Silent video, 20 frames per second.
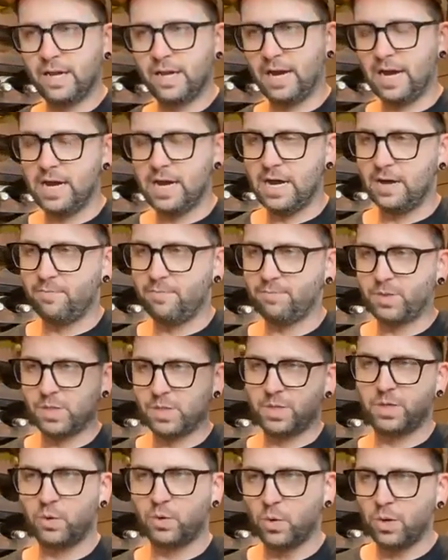Um, to
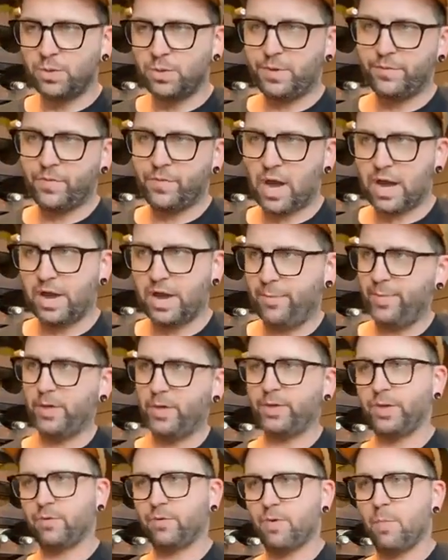the north, you've got
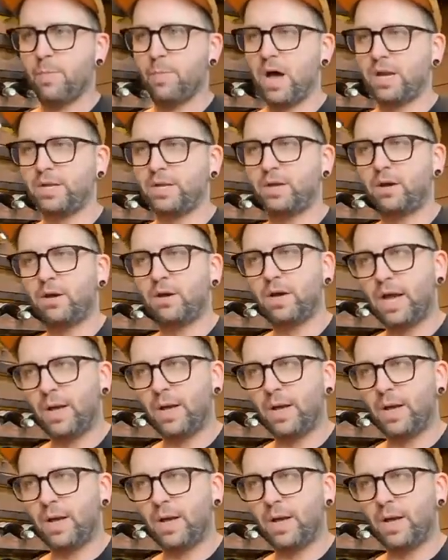Emilia Romagna,